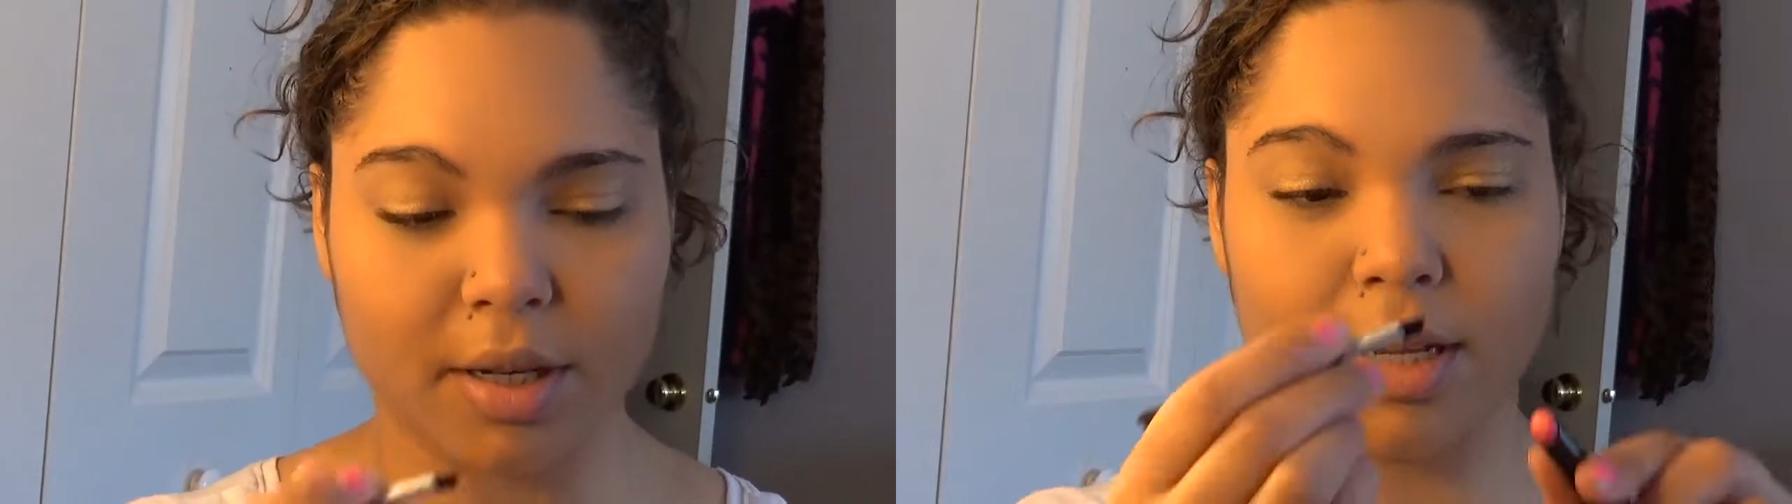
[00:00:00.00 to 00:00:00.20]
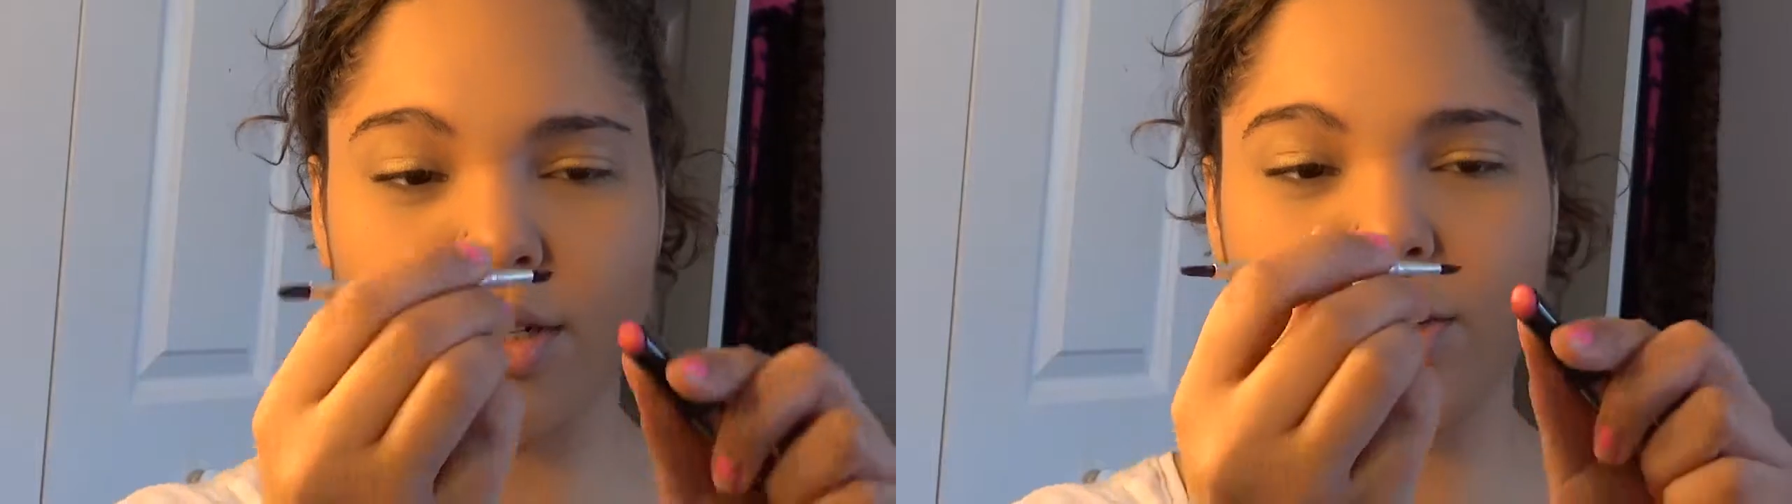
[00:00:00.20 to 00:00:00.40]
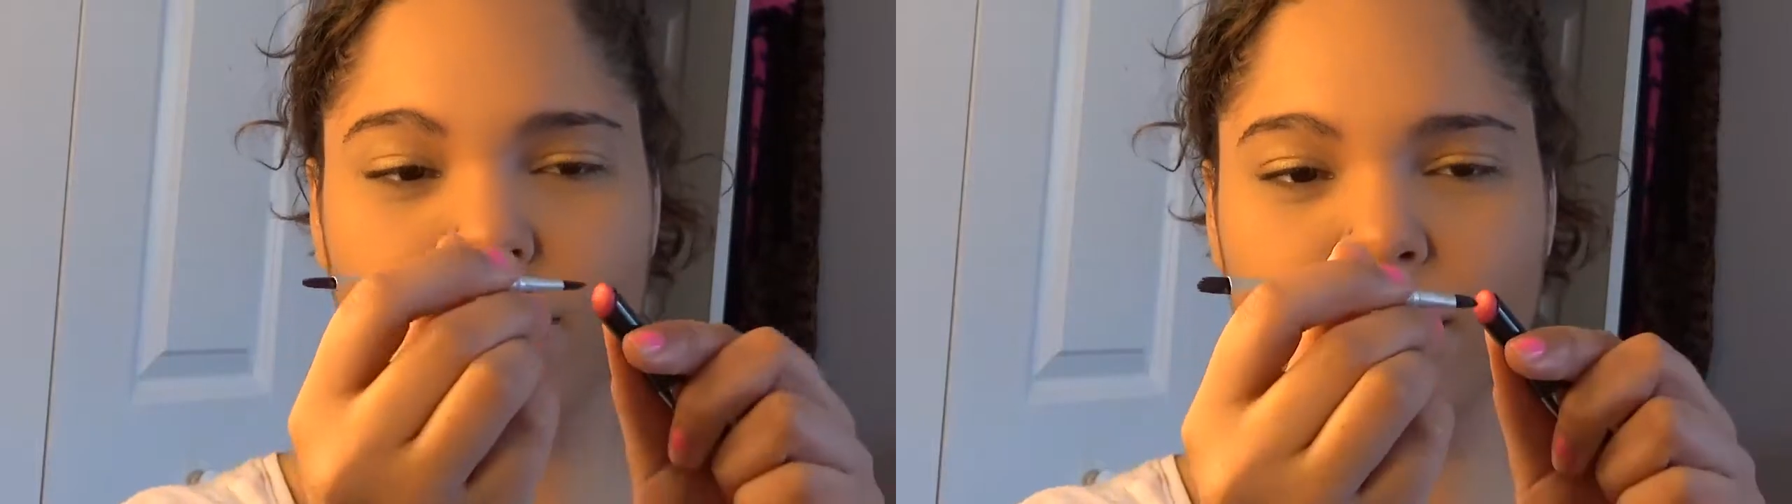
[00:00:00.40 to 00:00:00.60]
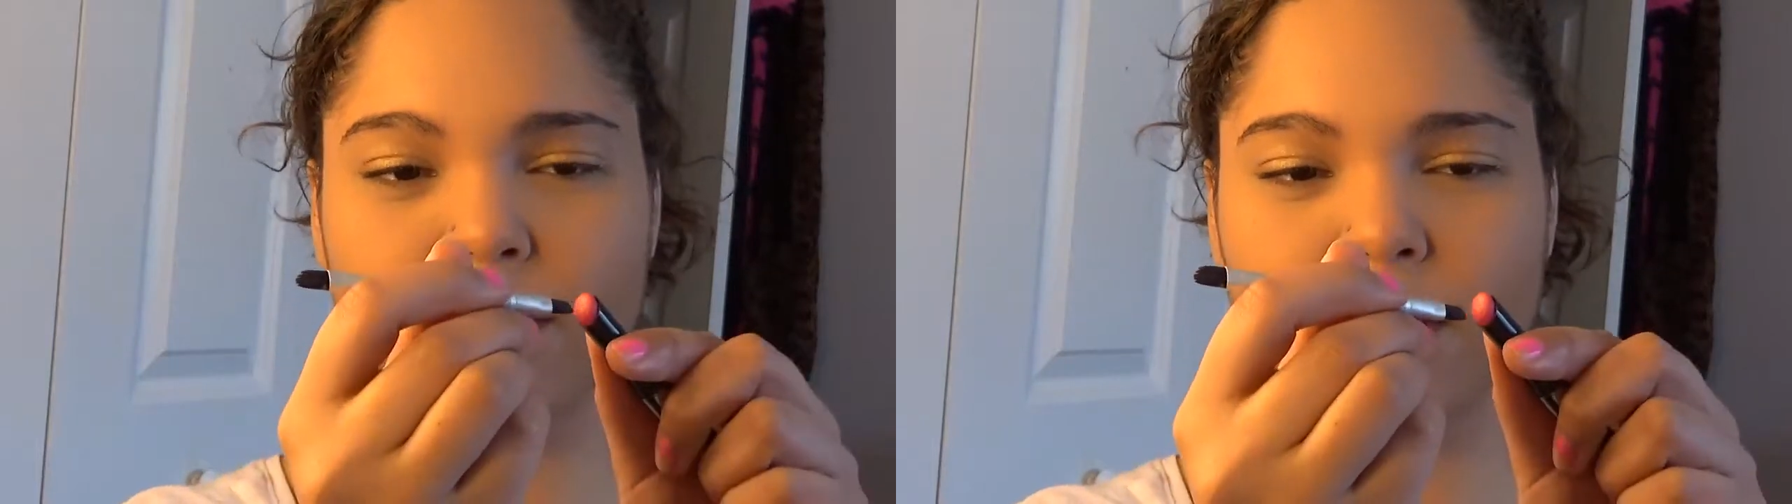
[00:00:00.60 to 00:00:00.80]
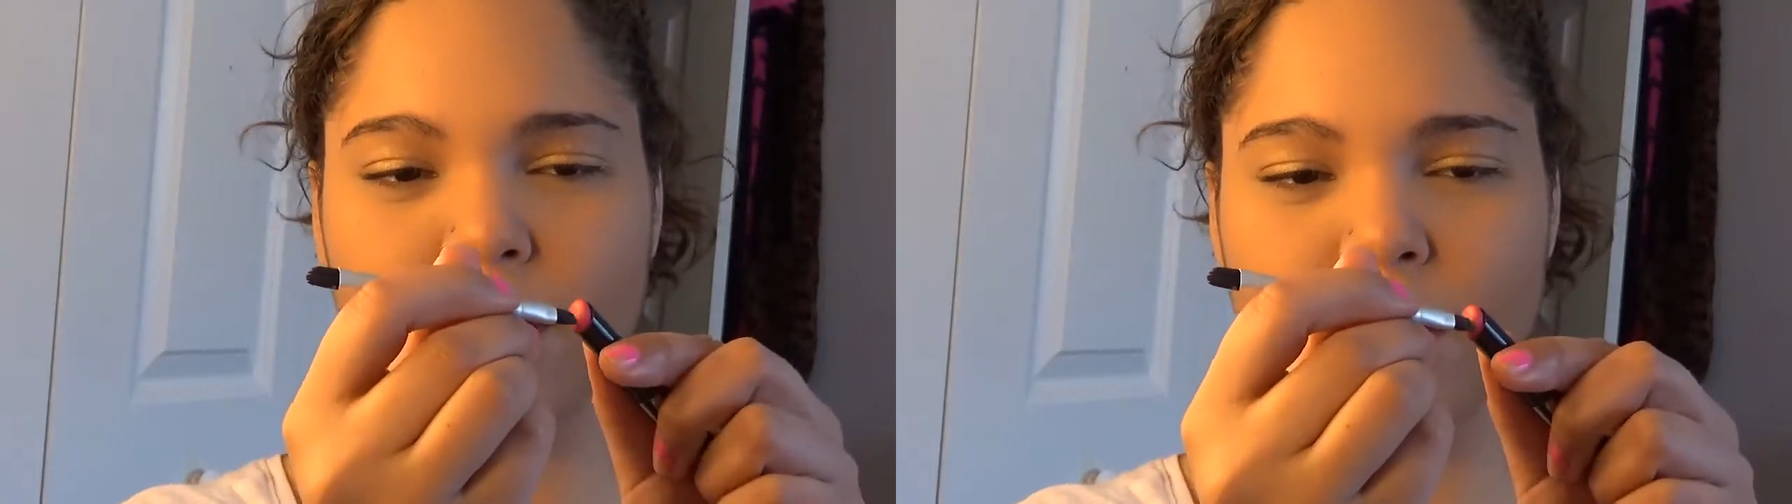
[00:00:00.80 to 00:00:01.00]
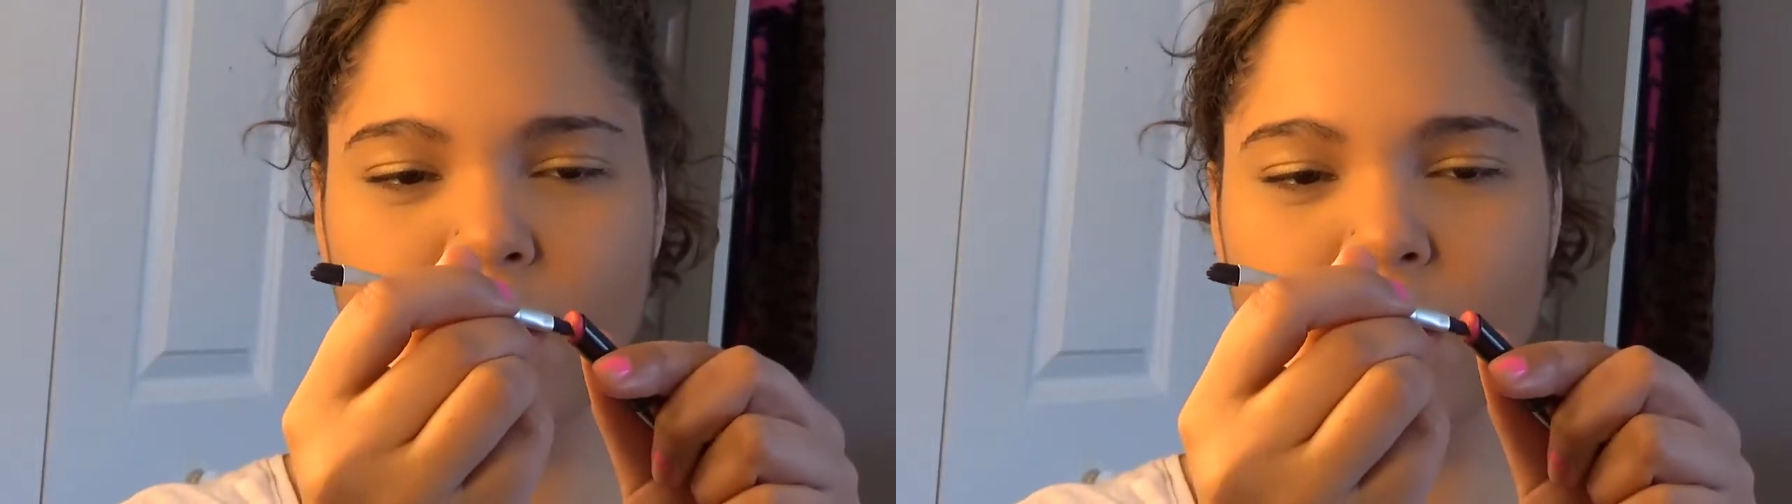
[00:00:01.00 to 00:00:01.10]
and just